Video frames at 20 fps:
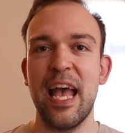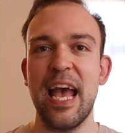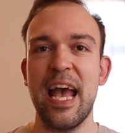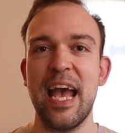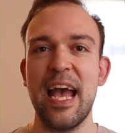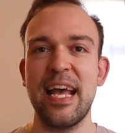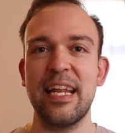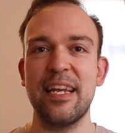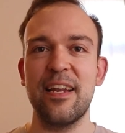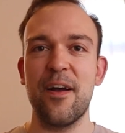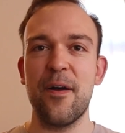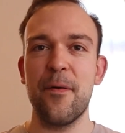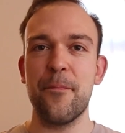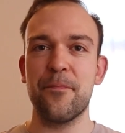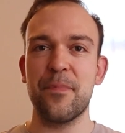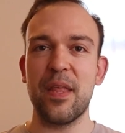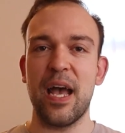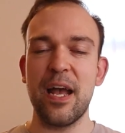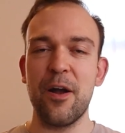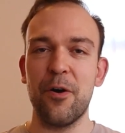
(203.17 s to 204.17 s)
And
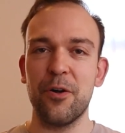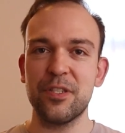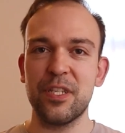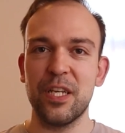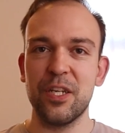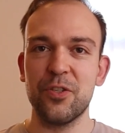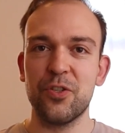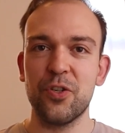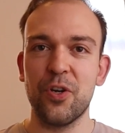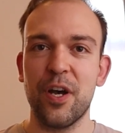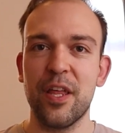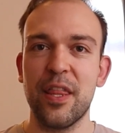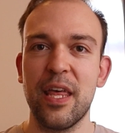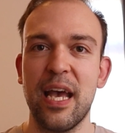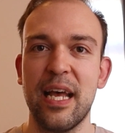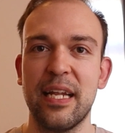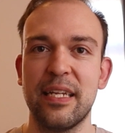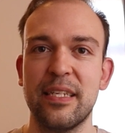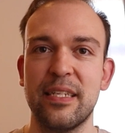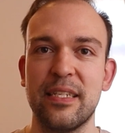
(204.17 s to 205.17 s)
I also enjoy
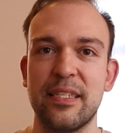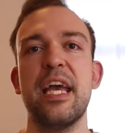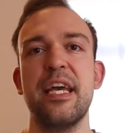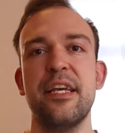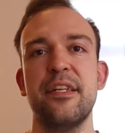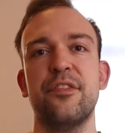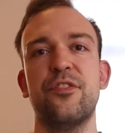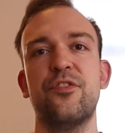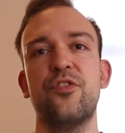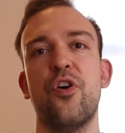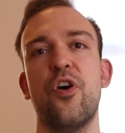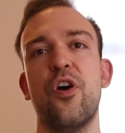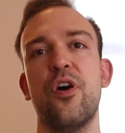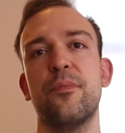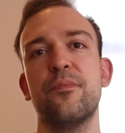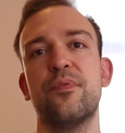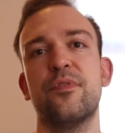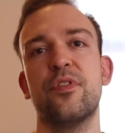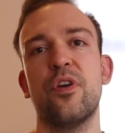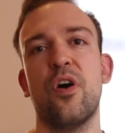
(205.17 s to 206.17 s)
that. In
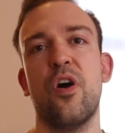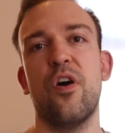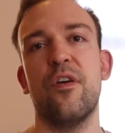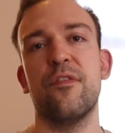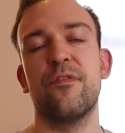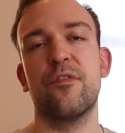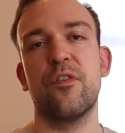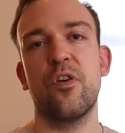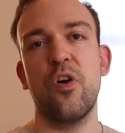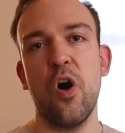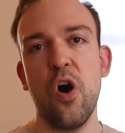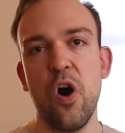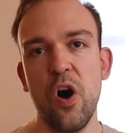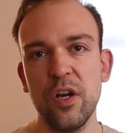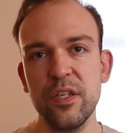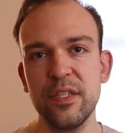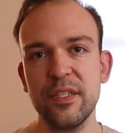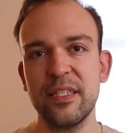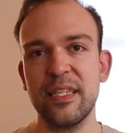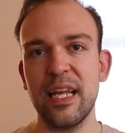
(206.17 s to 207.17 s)
terms of
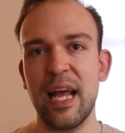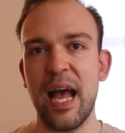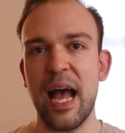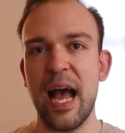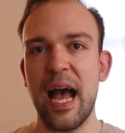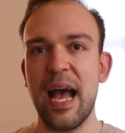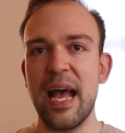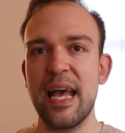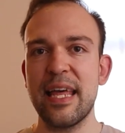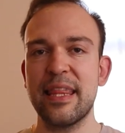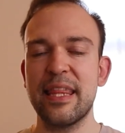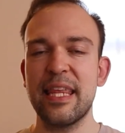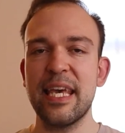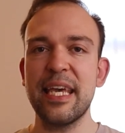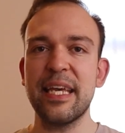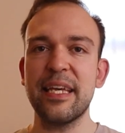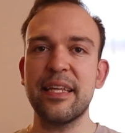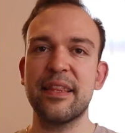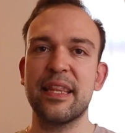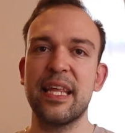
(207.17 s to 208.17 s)
cost, I
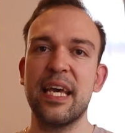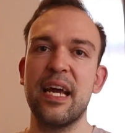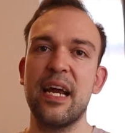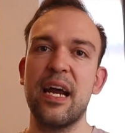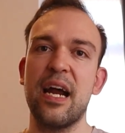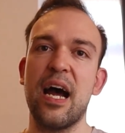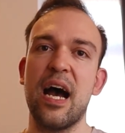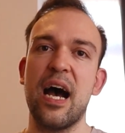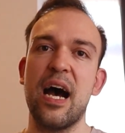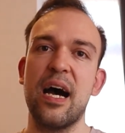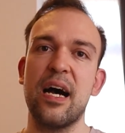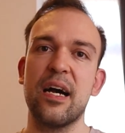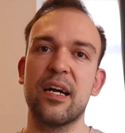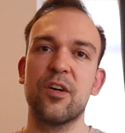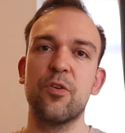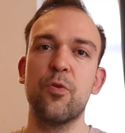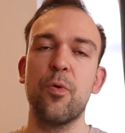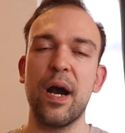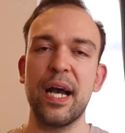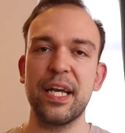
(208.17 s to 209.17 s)
think there are
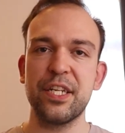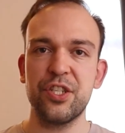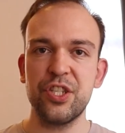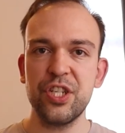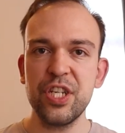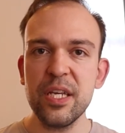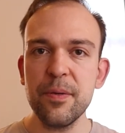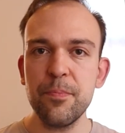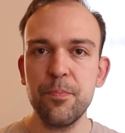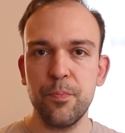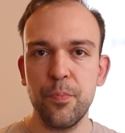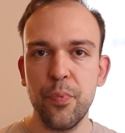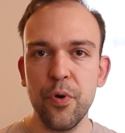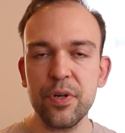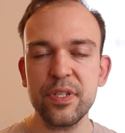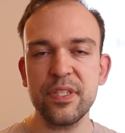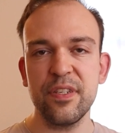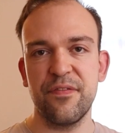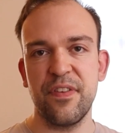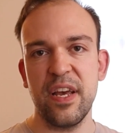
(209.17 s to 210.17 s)
quite cheap
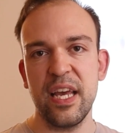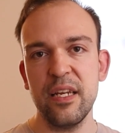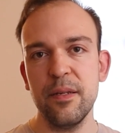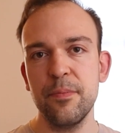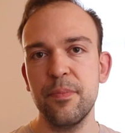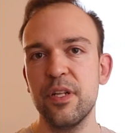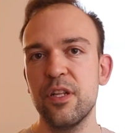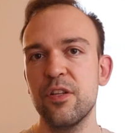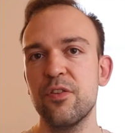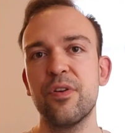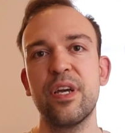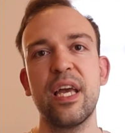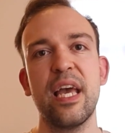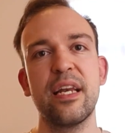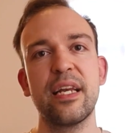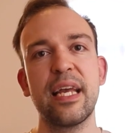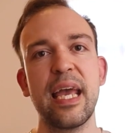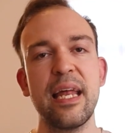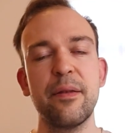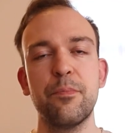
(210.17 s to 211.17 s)
books available. You
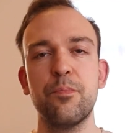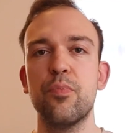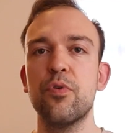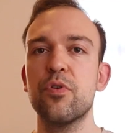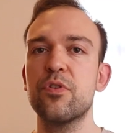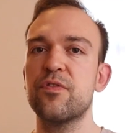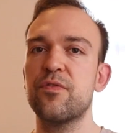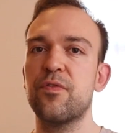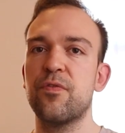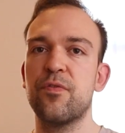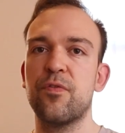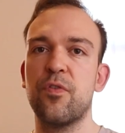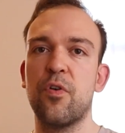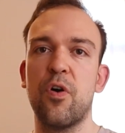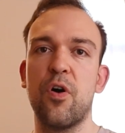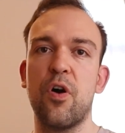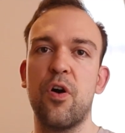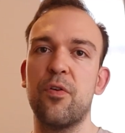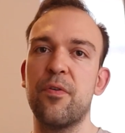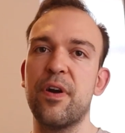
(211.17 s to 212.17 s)
can get books
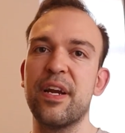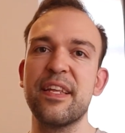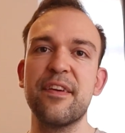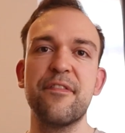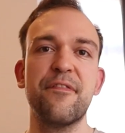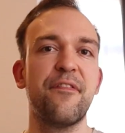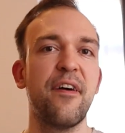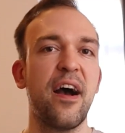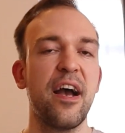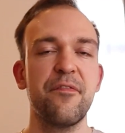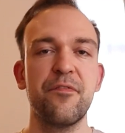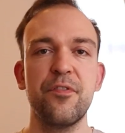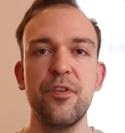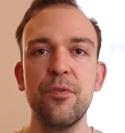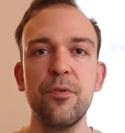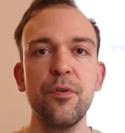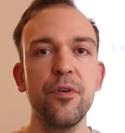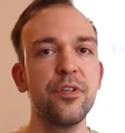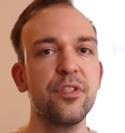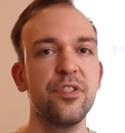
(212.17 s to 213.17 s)
for already
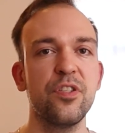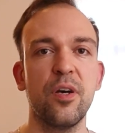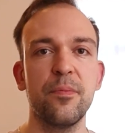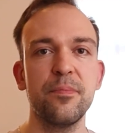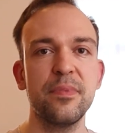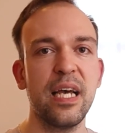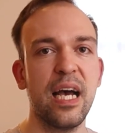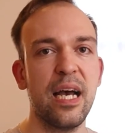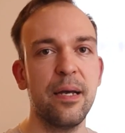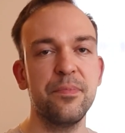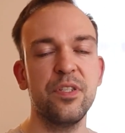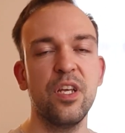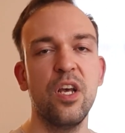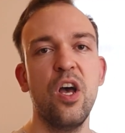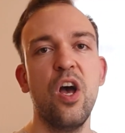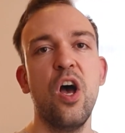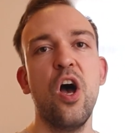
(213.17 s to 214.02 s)
€5 sometimes.